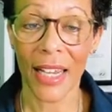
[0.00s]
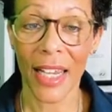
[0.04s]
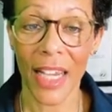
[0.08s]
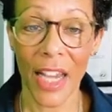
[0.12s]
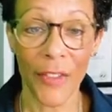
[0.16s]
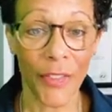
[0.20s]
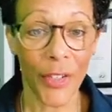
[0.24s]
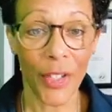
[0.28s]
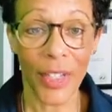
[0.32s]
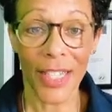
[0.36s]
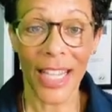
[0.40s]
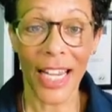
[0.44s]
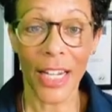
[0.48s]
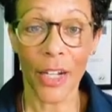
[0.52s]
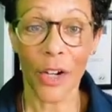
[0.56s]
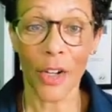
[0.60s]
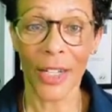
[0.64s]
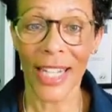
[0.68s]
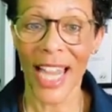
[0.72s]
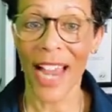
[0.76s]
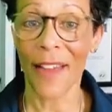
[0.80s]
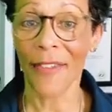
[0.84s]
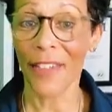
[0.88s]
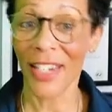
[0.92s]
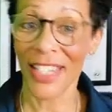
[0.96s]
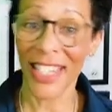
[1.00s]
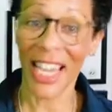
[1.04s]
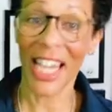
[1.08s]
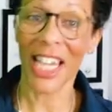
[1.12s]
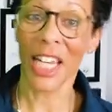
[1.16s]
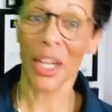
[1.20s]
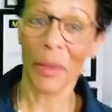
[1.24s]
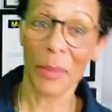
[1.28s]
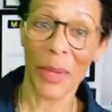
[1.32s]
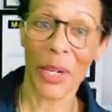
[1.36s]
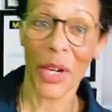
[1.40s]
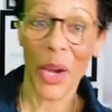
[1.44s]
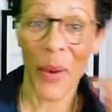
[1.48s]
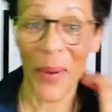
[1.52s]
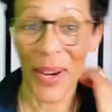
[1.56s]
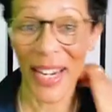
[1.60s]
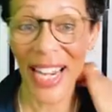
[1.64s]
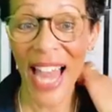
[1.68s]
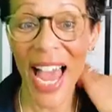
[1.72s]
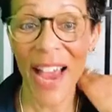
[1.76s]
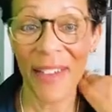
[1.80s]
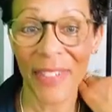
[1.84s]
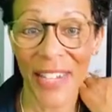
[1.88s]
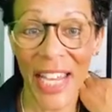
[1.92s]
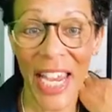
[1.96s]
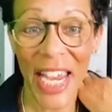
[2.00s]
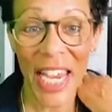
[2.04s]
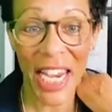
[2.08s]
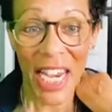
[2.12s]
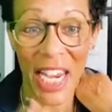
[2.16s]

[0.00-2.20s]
If you signal left, you're telling them you're going left.